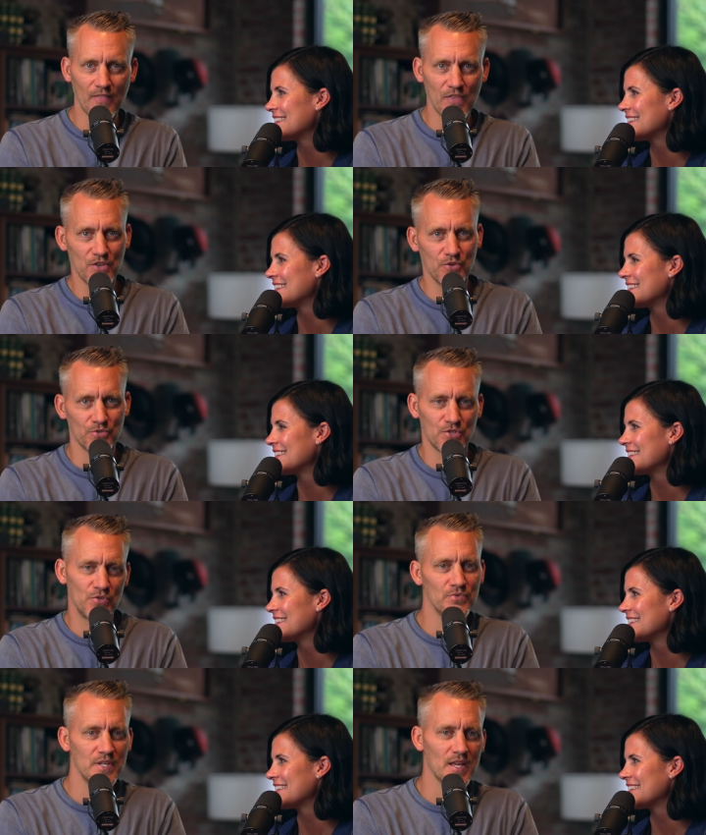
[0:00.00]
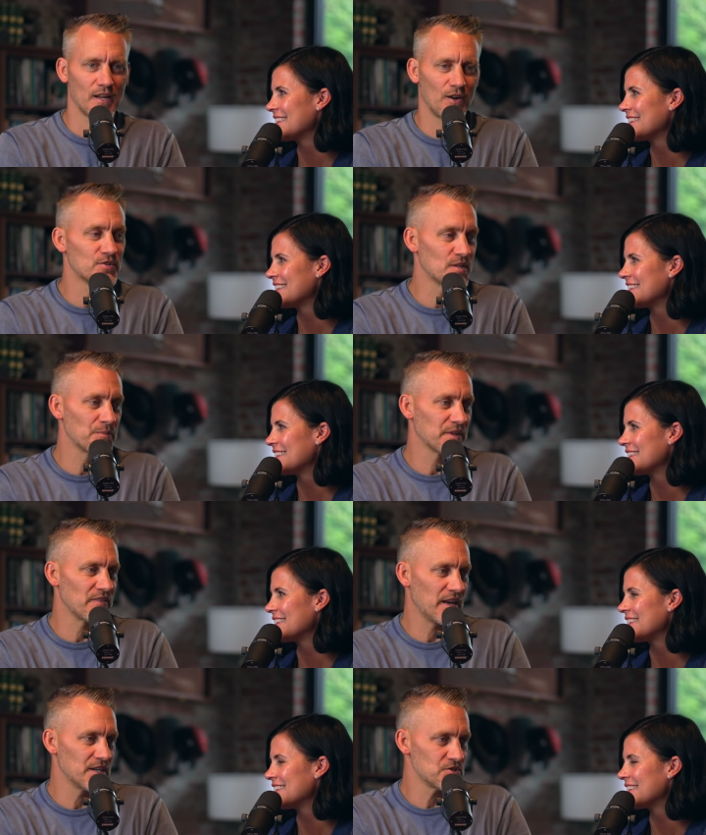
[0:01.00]
Speaker 1: that you're tuned in, or something
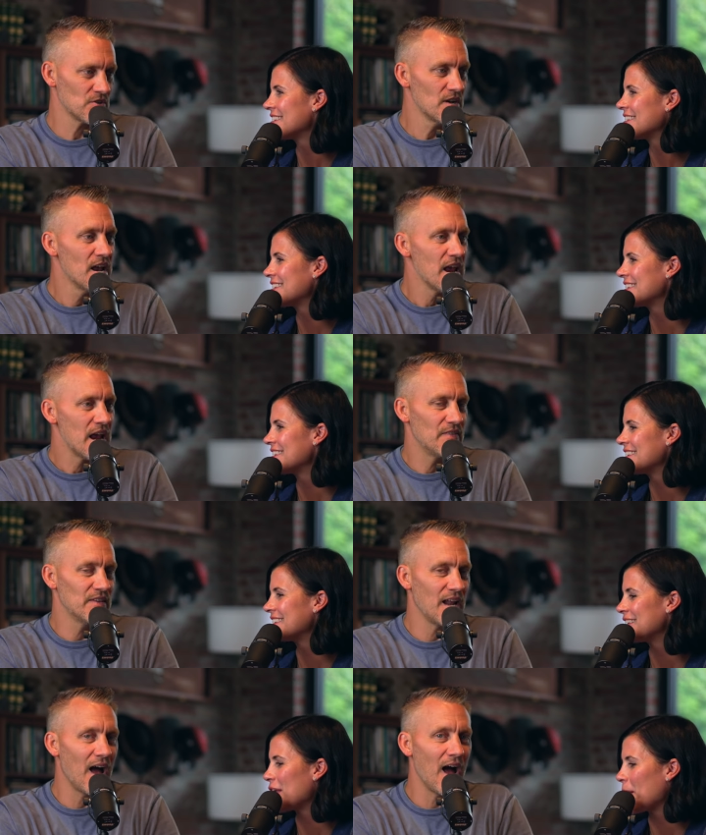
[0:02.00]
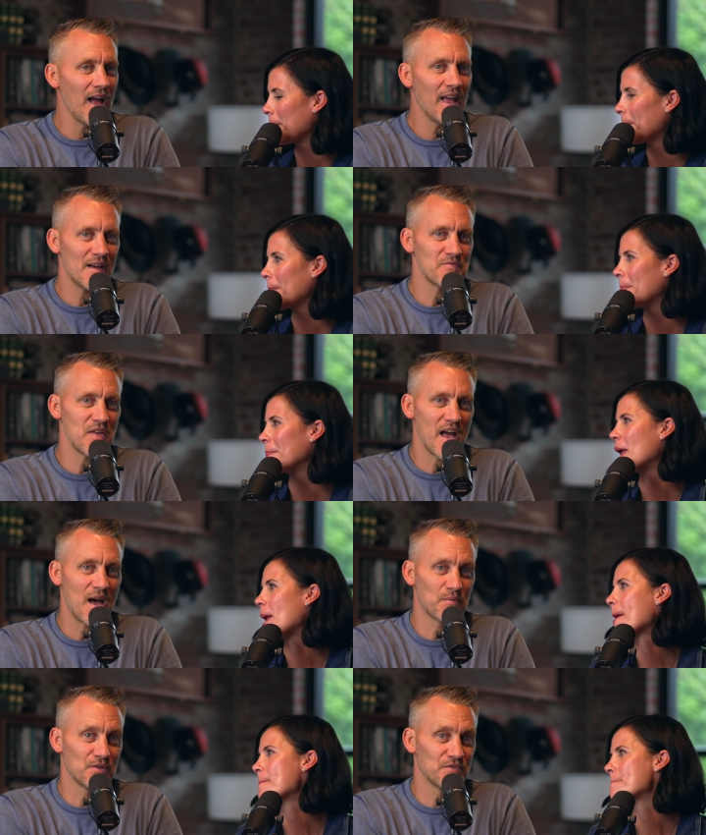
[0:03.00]
of that nature. And then I have the
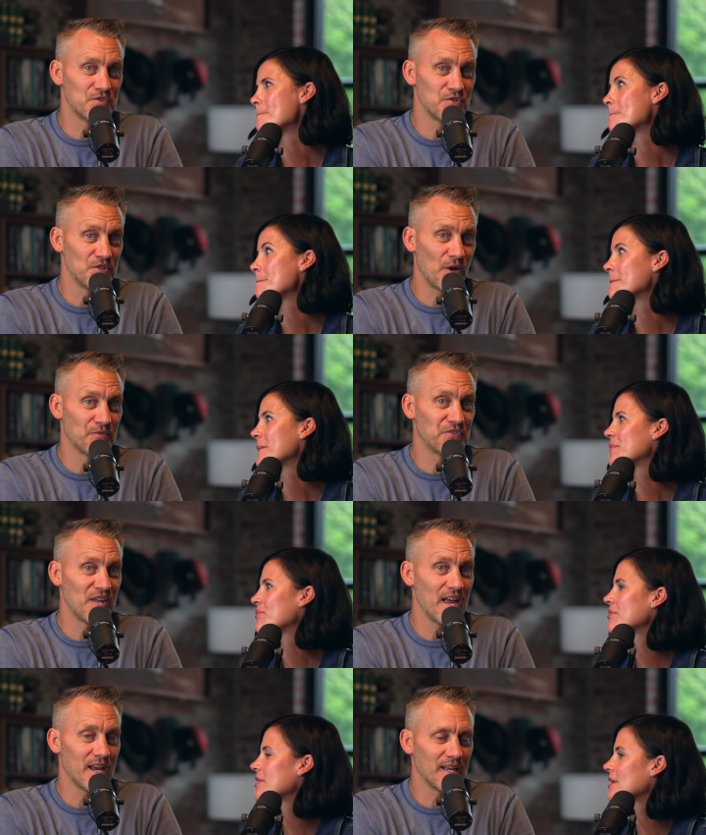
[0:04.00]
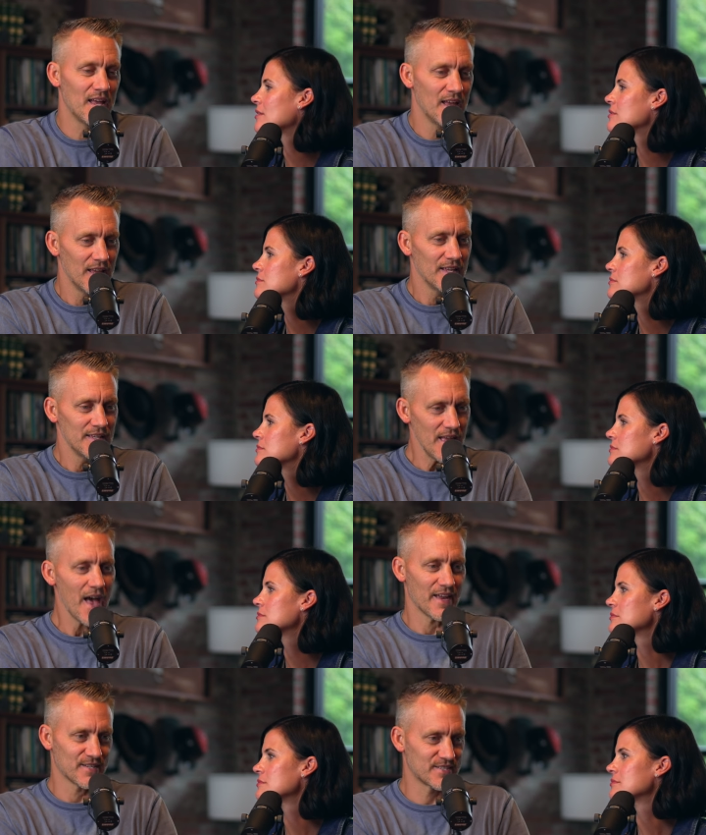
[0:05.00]
habit of, of saying,
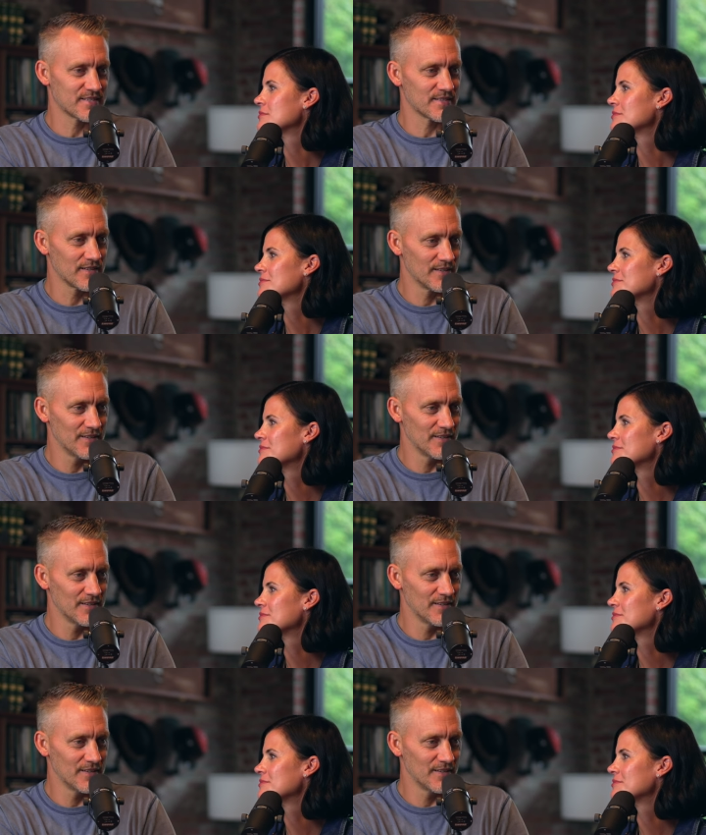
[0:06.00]
yes.